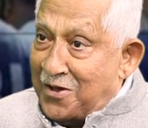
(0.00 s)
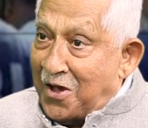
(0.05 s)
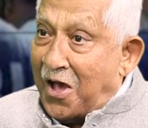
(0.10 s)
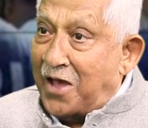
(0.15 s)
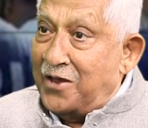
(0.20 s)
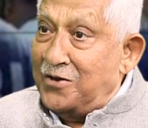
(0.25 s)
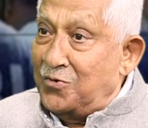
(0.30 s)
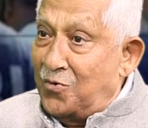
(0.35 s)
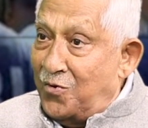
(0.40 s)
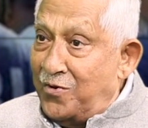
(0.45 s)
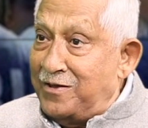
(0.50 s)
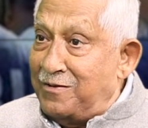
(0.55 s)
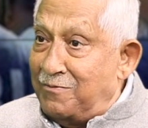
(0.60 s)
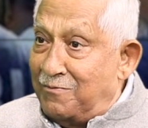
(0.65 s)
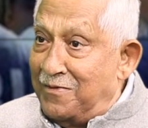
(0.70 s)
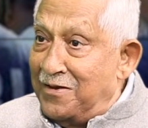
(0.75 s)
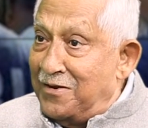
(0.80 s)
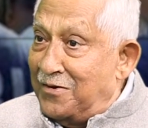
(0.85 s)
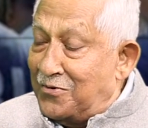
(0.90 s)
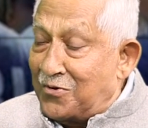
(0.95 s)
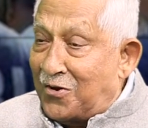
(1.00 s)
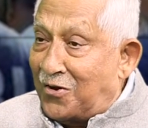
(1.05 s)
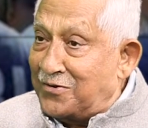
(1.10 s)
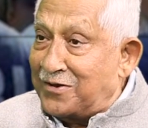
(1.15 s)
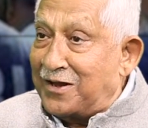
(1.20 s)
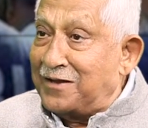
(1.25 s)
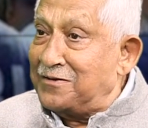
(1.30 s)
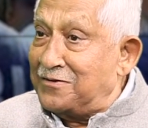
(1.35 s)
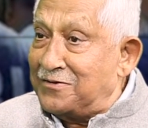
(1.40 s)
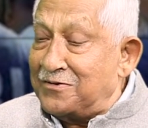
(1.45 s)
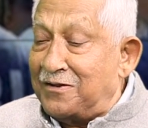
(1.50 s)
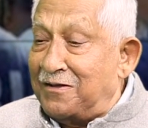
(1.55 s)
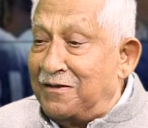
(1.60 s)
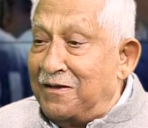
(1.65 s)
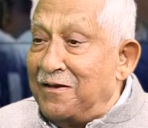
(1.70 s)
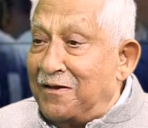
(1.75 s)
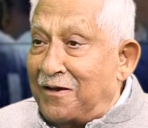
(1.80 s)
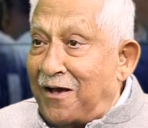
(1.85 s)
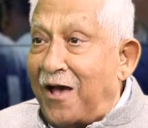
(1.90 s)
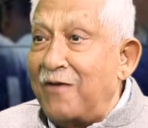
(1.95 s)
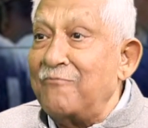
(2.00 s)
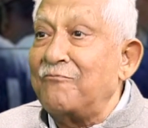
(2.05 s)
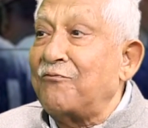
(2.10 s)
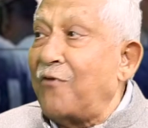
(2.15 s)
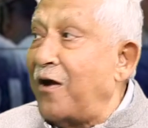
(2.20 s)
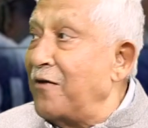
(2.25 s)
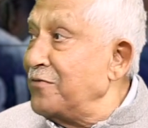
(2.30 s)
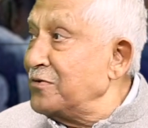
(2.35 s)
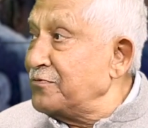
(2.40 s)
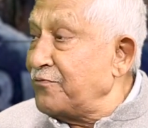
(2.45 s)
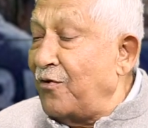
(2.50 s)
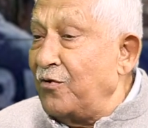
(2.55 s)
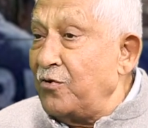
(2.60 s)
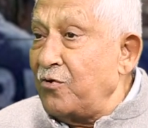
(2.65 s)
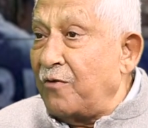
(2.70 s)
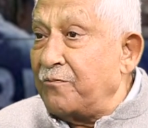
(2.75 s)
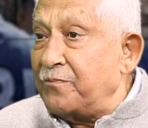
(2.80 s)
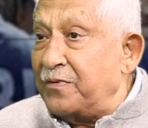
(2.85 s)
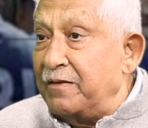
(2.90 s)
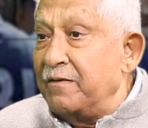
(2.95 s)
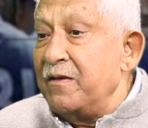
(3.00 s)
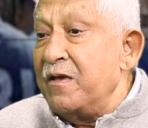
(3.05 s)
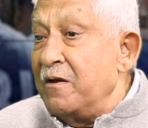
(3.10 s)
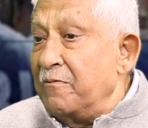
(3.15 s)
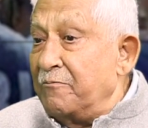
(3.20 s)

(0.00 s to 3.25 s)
I know him. Not that I was fond of him,